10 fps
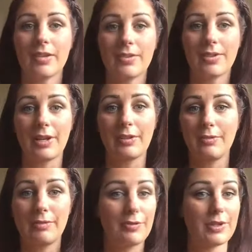So
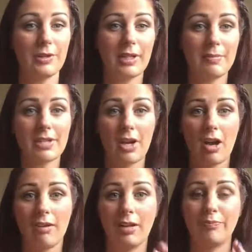you've sold that
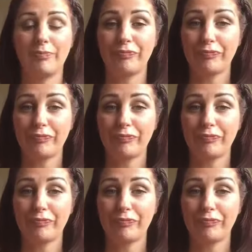mascara,